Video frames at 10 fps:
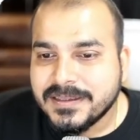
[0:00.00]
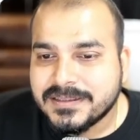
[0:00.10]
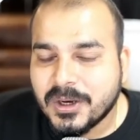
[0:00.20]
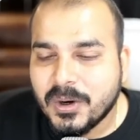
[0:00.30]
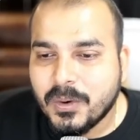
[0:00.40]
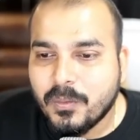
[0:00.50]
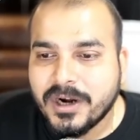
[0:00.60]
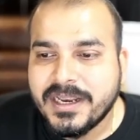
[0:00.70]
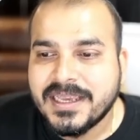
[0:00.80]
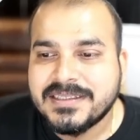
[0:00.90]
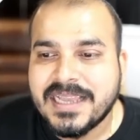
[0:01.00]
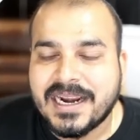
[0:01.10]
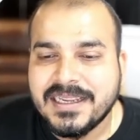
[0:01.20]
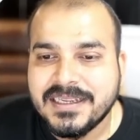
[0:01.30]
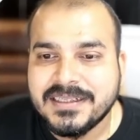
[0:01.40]
So what
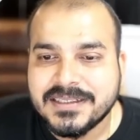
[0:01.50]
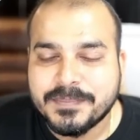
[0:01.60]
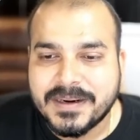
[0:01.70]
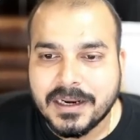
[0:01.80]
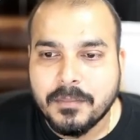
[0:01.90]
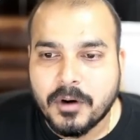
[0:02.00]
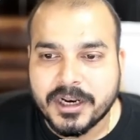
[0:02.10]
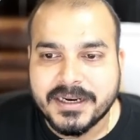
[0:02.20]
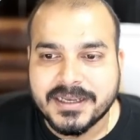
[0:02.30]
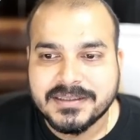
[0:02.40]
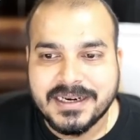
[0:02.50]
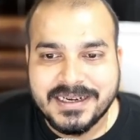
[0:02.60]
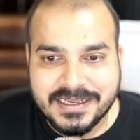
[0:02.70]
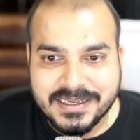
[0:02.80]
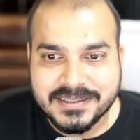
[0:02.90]
exactly this particular model does,
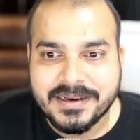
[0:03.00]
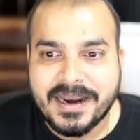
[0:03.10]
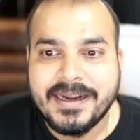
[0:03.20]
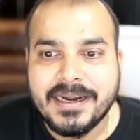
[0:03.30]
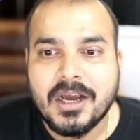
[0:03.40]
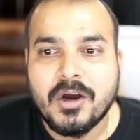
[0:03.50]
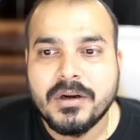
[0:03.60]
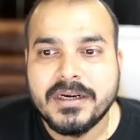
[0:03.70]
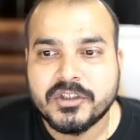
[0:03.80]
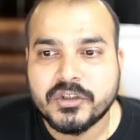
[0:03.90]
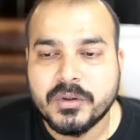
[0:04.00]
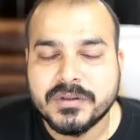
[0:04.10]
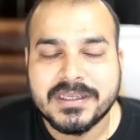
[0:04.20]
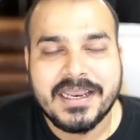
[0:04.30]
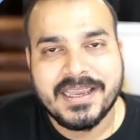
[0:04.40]
it is right now, it
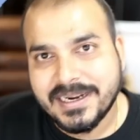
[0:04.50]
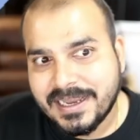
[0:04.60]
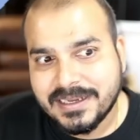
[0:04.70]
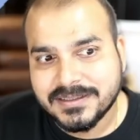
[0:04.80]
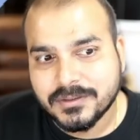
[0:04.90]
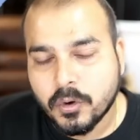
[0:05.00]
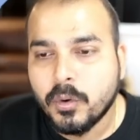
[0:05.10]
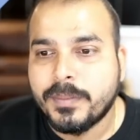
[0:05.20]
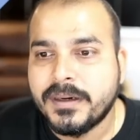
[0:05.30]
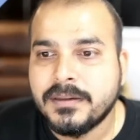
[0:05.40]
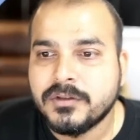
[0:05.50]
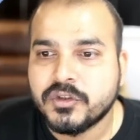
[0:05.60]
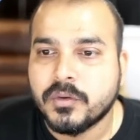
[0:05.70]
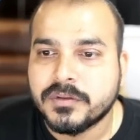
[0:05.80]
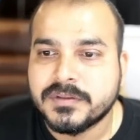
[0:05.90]
shows that like it has open
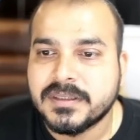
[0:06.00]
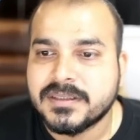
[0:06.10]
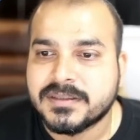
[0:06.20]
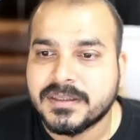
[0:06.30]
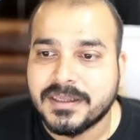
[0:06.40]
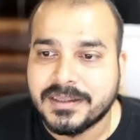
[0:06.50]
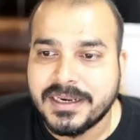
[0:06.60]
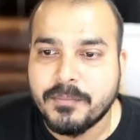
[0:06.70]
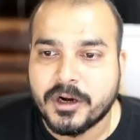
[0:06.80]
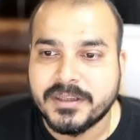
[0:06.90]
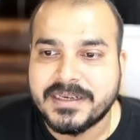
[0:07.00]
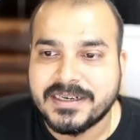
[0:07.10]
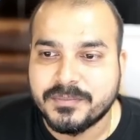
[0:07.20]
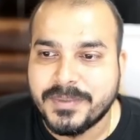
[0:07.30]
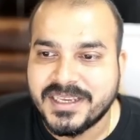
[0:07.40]
source this uh, three models
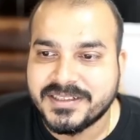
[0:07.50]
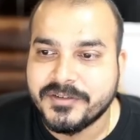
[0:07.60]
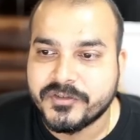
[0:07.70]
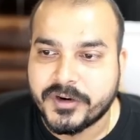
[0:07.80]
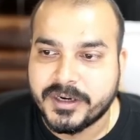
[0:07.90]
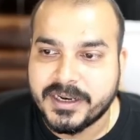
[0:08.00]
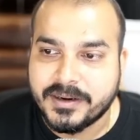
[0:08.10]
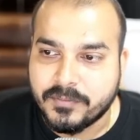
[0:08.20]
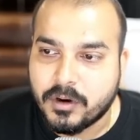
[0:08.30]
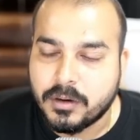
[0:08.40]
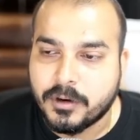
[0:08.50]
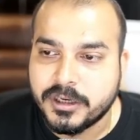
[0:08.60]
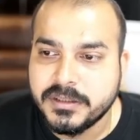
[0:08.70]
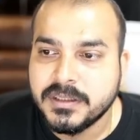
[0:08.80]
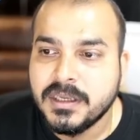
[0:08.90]
that is base, instruct and reward
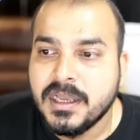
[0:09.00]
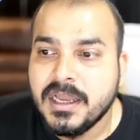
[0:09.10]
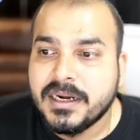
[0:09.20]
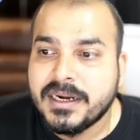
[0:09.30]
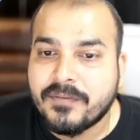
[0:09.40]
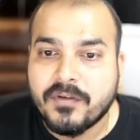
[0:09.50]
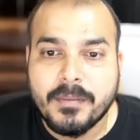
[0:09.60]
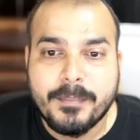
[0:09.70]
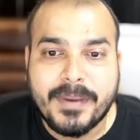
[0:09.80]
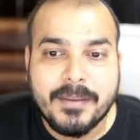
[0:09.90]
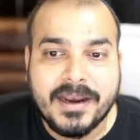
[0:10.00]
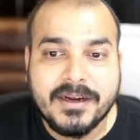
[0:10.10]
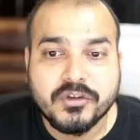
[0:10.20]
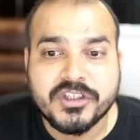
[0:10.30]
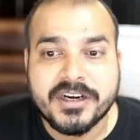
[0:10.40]
models that form a
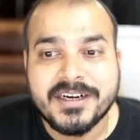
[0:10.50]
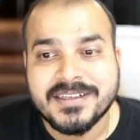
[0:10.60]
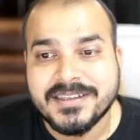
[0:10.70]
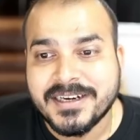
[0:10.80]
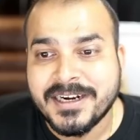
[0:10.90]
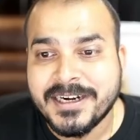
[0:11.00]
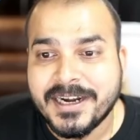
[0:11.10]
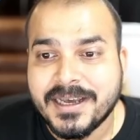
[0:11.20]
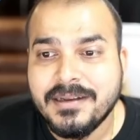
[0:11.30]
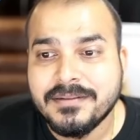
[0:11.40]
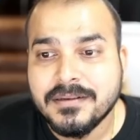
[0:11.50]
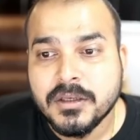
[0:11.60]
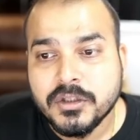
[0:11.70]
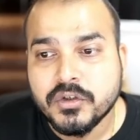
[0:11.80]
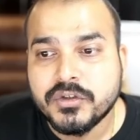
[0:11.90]
pipeline to generate synthetic data
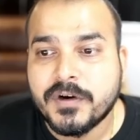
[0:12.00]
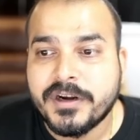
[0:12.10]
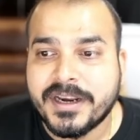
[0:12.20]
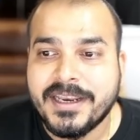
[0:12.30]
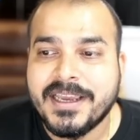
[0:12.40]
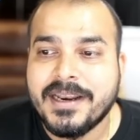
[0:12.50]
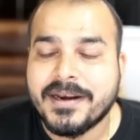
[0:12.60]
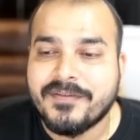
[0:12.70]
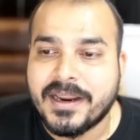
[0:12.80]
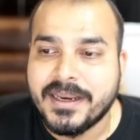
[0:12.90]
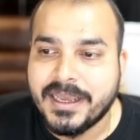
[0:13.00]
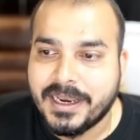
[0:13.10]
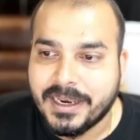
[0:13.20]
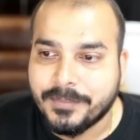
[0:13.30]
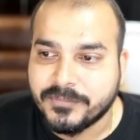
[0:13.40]
used for training and refining
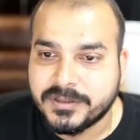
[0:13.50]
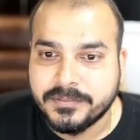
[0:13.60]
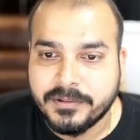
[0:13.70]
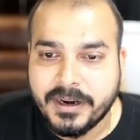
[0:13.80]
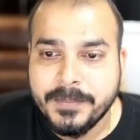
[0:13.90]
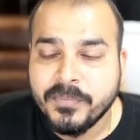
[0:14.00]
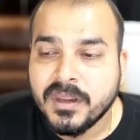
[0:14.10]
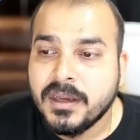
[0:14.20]
LLMs, right?